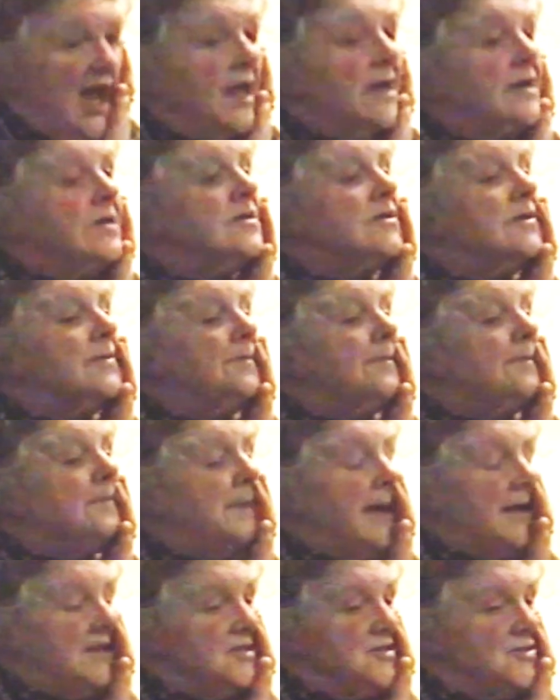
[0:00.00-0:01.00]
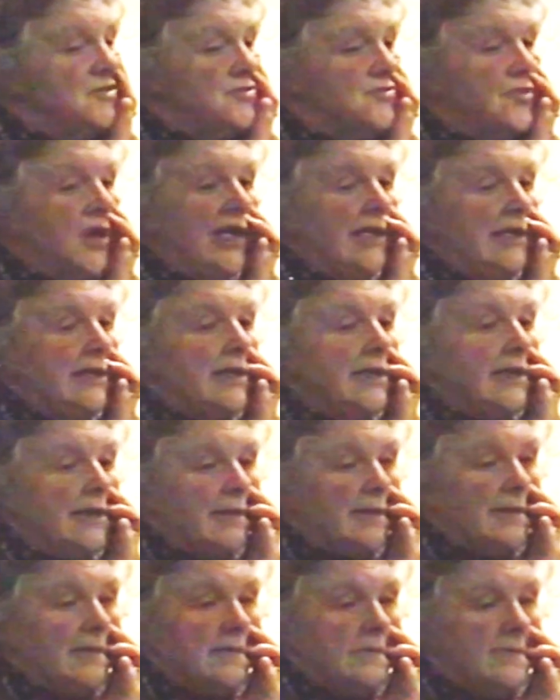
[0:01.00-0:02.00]
and better
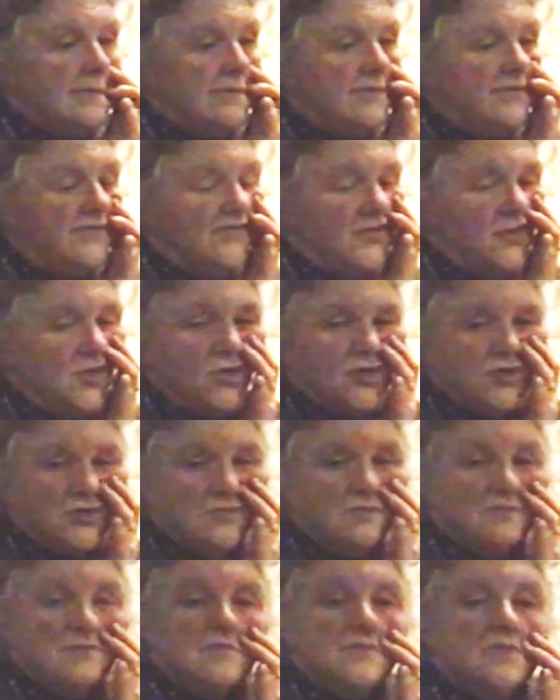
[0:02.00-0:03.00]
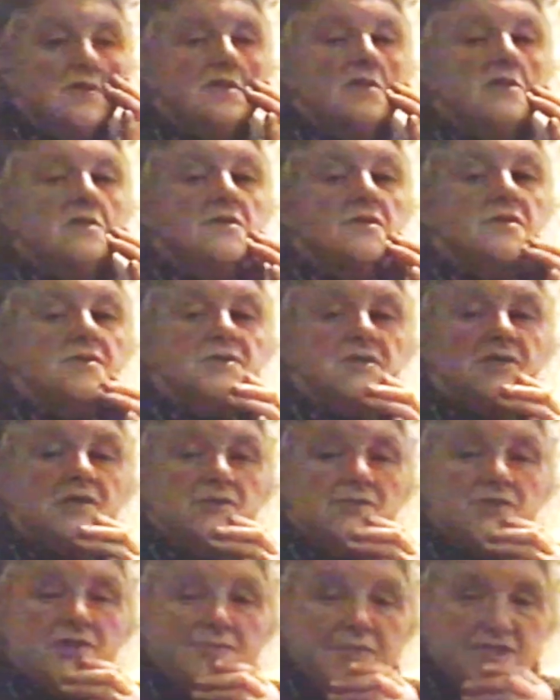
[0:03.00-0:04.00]
training for them to
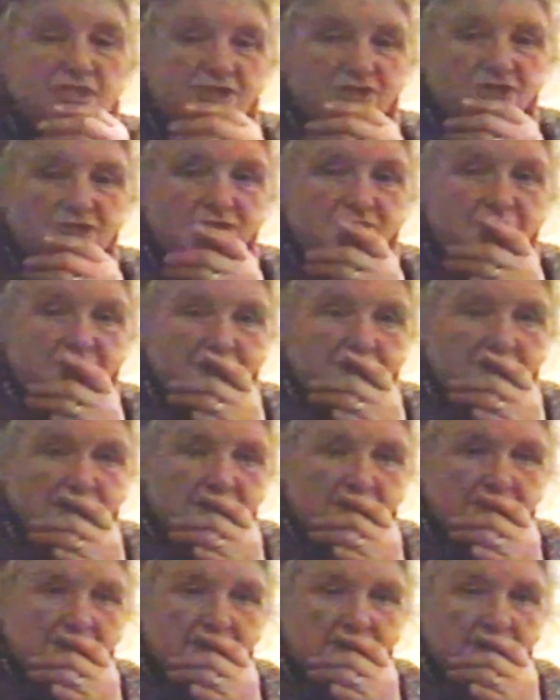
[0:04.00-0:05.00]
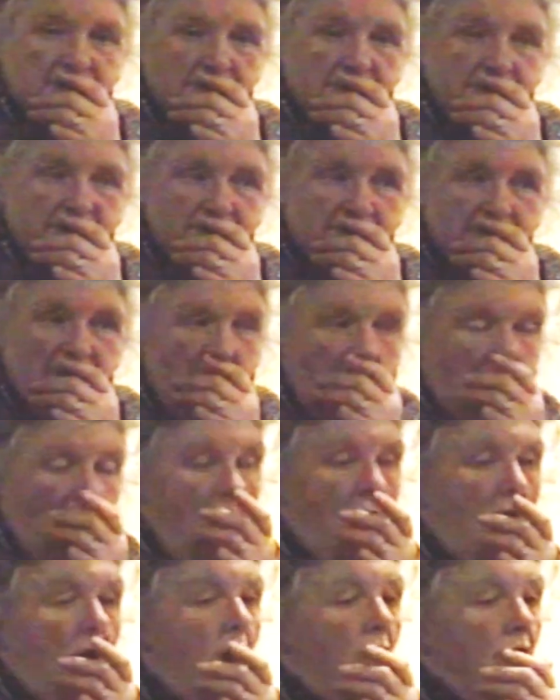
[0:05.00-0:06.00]
deal with emergencies.
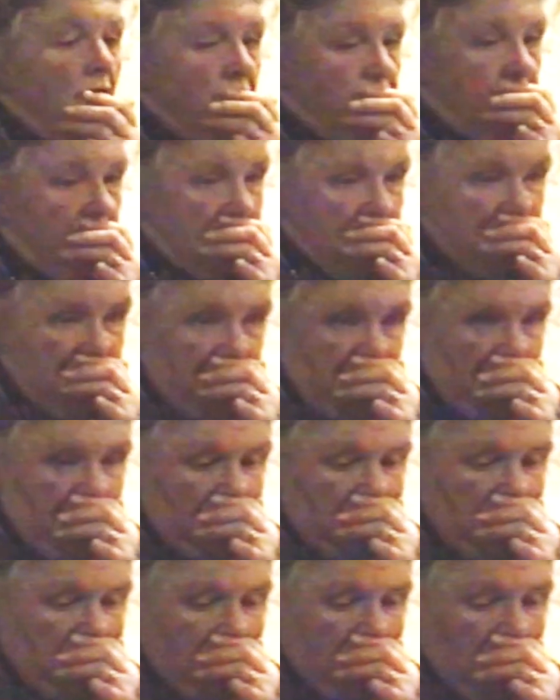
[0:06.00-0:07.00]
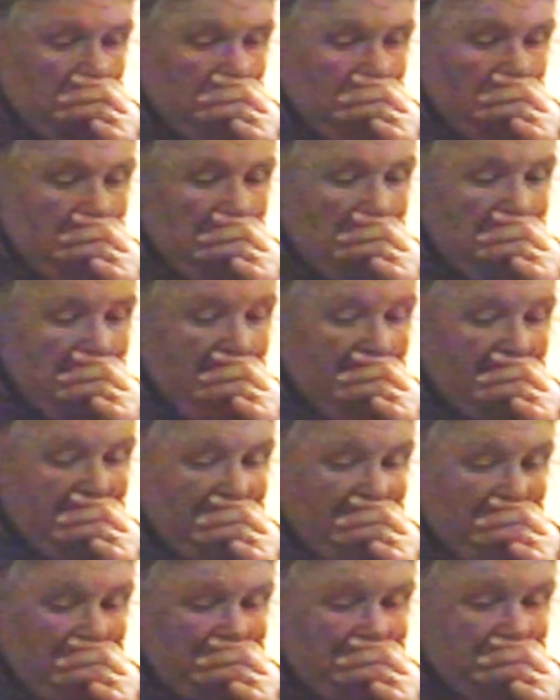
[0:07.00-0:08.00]
Or the researcher may
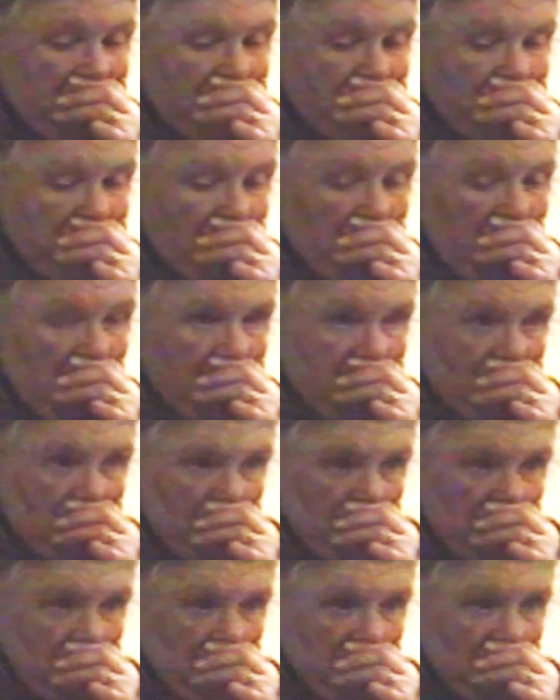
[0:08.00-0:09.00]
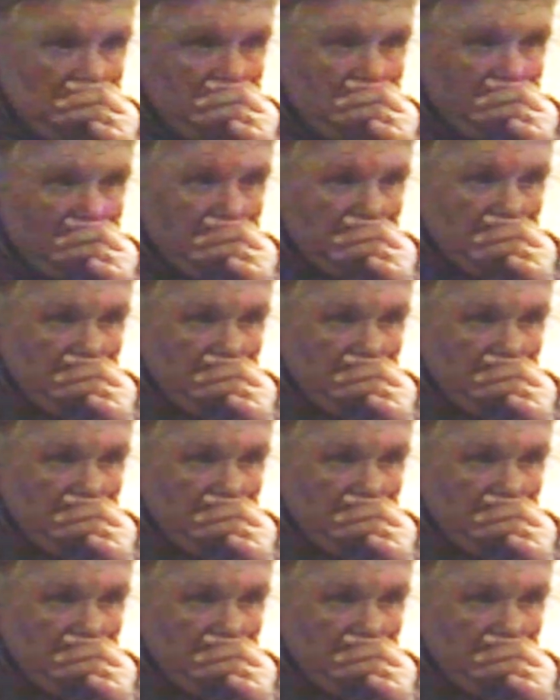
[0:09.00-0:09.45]
have 52 engines